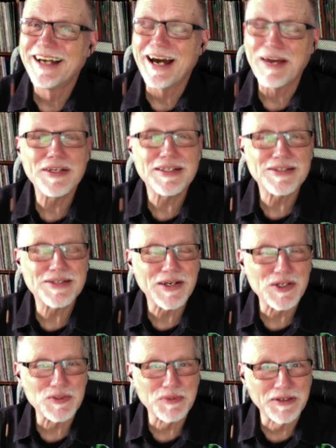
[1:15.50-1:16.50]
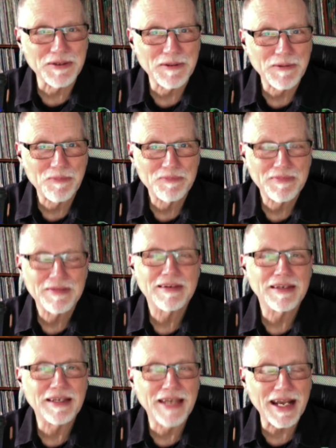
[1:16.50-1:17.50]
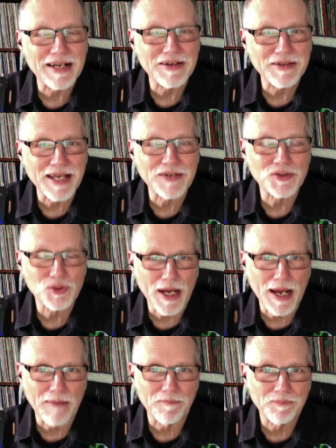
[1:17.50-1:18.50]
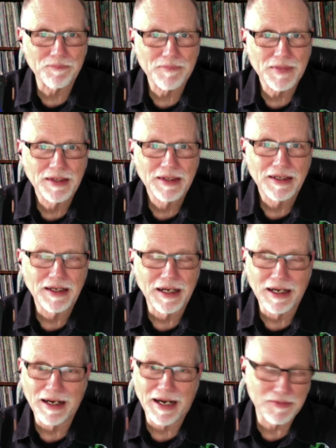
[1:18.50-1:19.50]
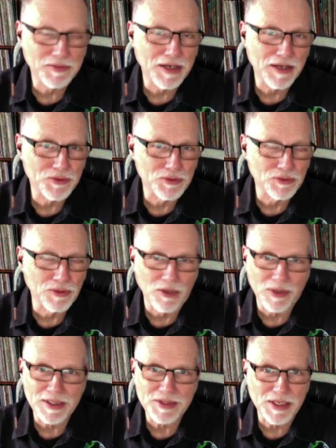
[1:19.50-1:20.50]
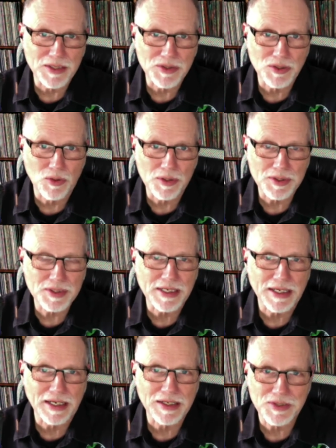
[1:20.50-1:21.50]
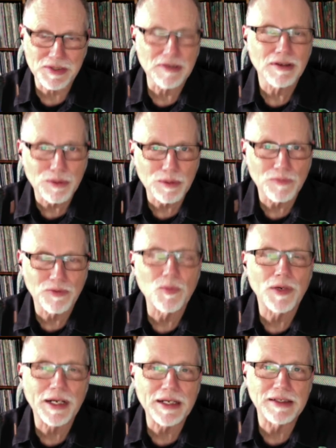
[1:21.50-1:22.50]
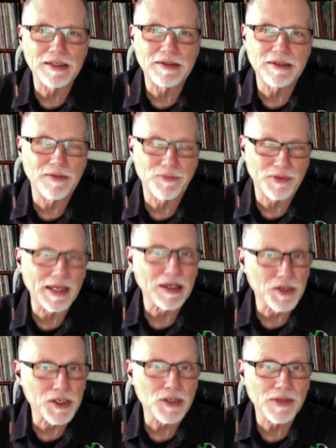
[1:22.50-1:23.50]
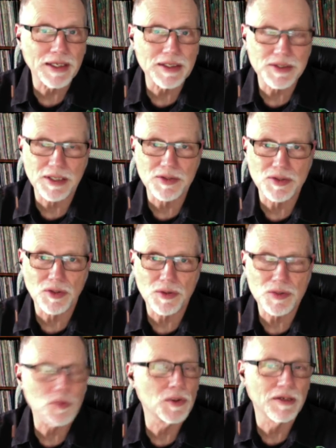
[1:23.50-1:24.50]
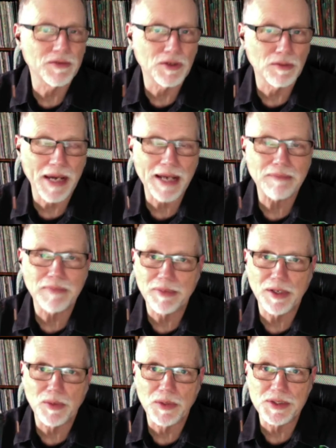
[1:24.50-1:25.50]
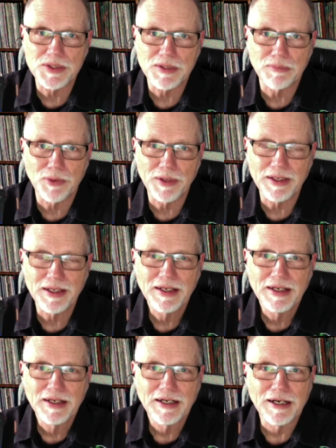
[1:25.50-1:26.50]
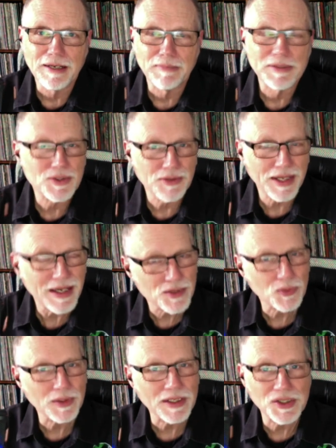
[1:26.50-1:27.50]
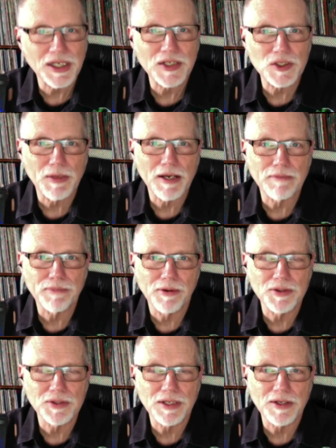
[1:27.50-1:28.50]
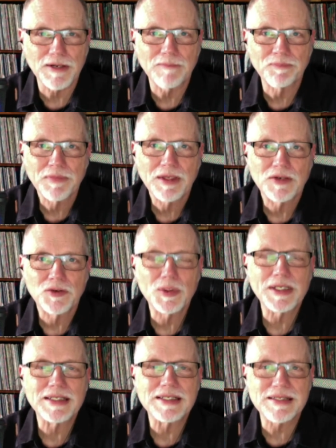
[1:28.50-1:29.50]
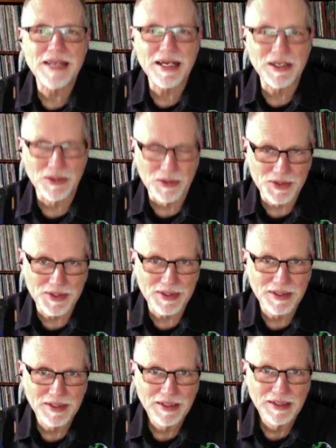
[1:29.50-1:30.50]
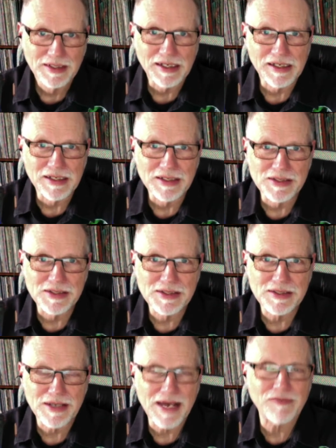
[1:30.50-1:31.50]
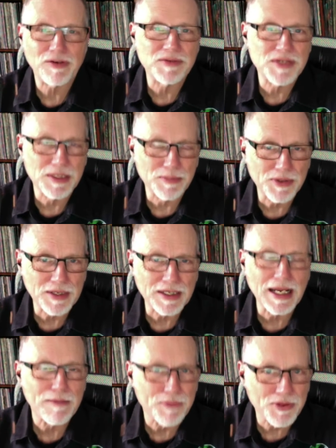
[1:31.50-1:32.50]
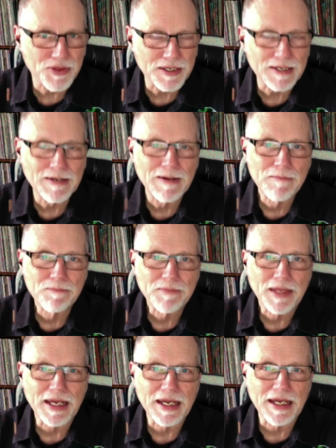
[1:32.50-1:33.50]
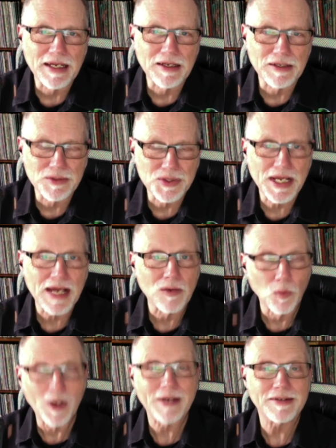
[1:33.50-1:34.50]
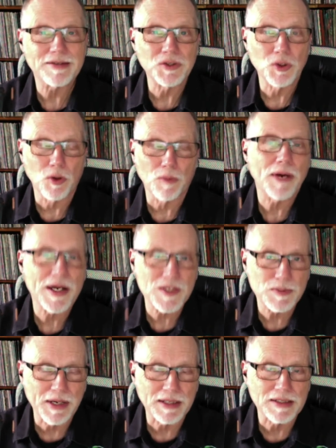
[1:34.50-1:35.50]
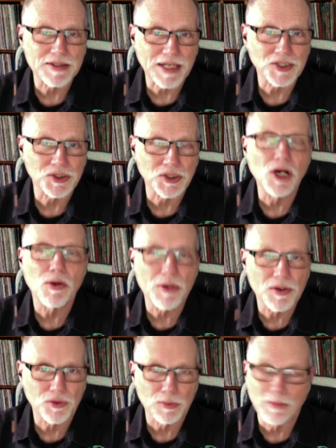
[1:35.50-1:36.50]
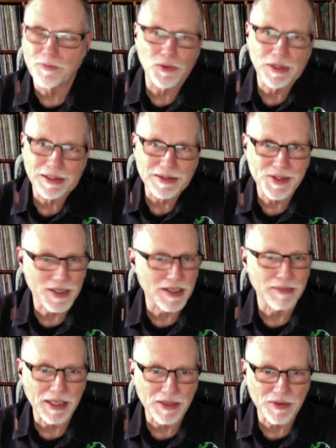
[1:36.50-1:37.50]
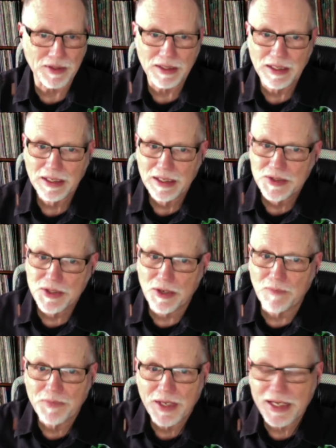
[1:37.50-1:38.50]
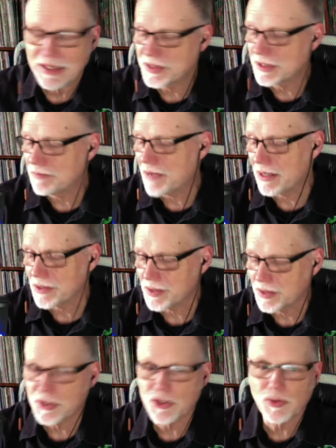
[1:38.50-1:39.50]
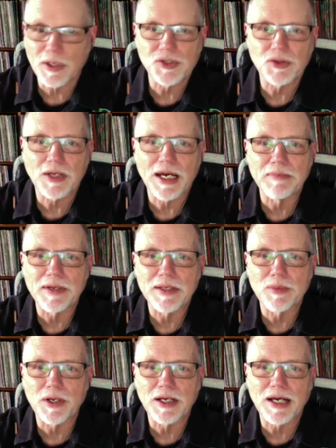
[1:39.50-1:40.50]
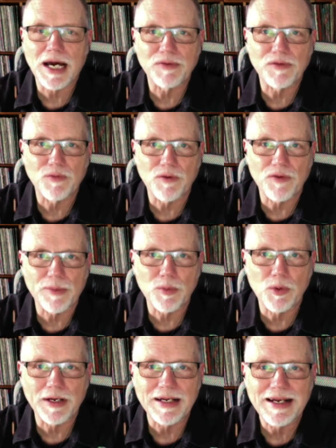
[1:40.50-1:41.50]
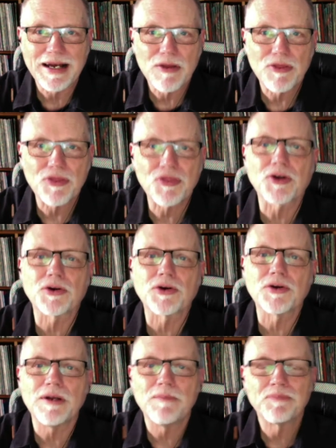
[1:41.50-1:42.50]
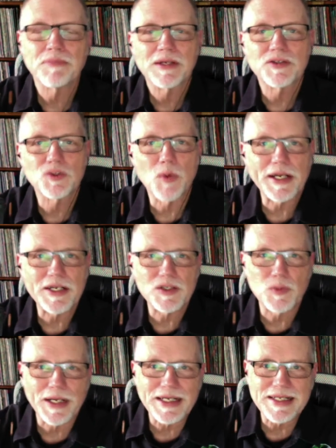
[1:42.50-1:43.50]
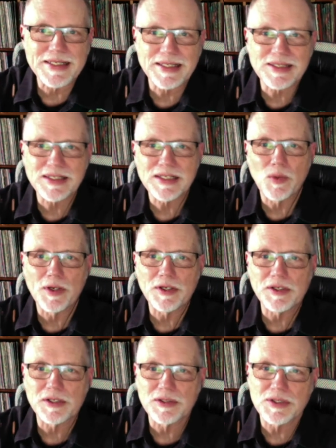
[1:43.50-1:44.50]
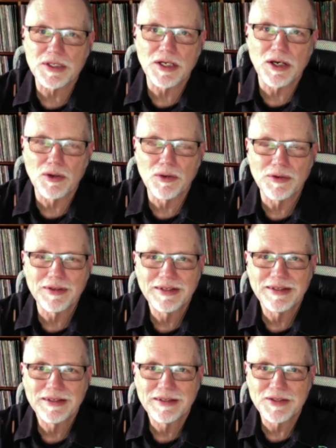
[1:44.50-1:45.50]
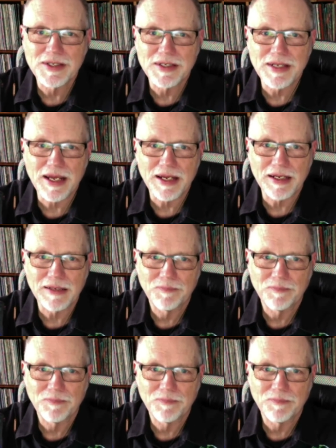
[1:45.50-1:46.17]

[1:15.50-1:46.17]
I think salesmen get into that trap. Uh, I've gone through a great sales course, and I still learn from what I did uh, for that year in that sales course. Would love to go back. Maybe I will at some point. Uh, but so that has really changed my approach, and I think doing sales is you have to have sympathy and empathy and understand what your prospect is actually going through before you can sell them anything. So, hey, it's Tim Patterson. This is Trade Show Guy Monday Morning Coffee for February 3rd, 2020, 61 years ago to the day.